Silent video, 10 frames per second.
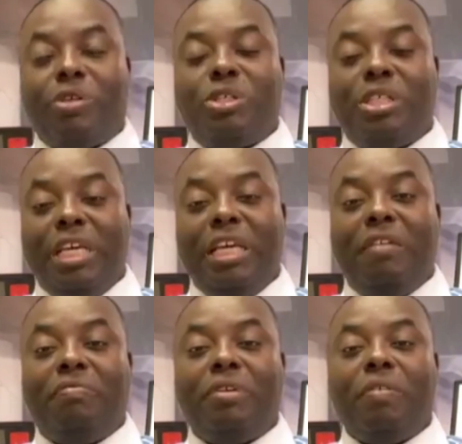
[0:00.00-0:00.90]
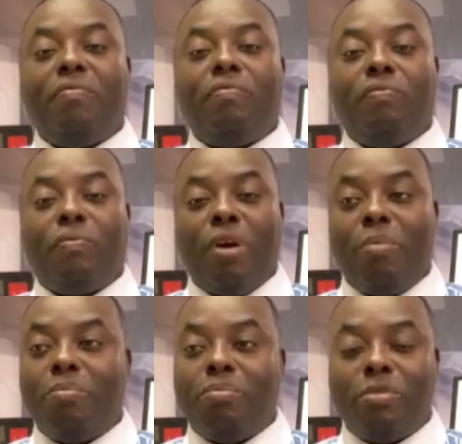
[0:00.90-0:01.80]
received
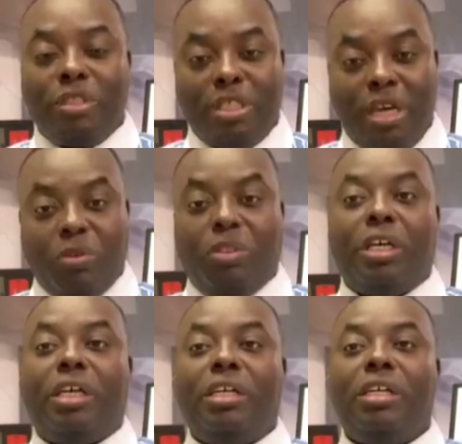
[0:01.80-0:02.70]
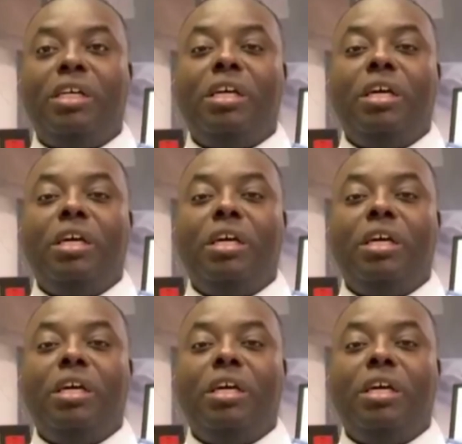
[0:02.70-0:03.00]
from Delta